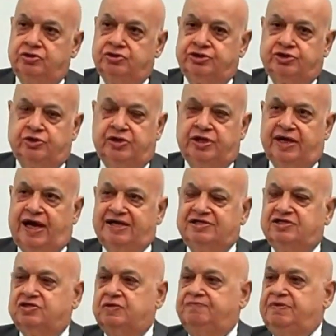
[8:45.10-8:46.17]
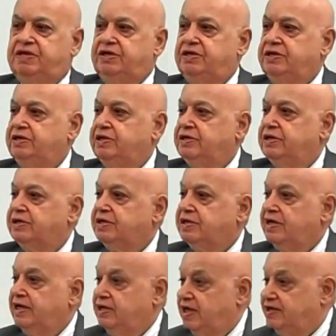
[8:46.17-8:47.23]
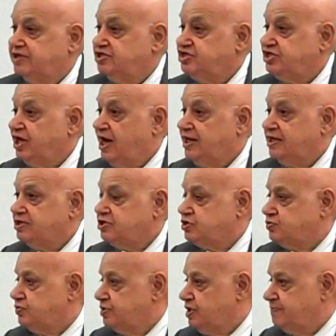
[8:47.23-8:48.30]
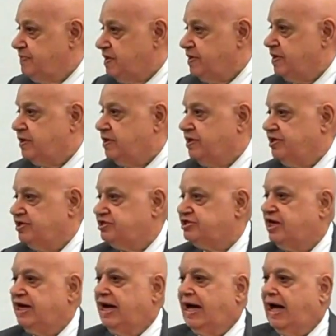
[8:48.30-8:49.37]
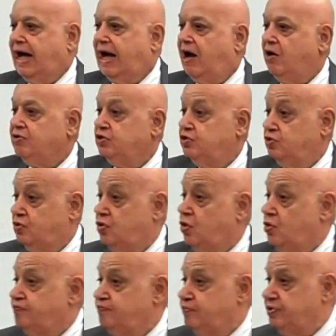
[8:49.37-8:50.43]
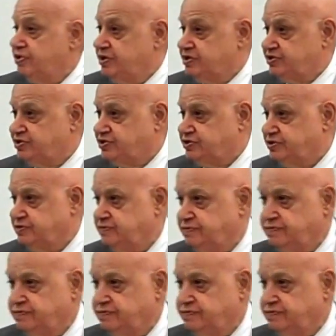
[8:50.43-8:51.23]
So there has to be another challenge with America is how to cope with this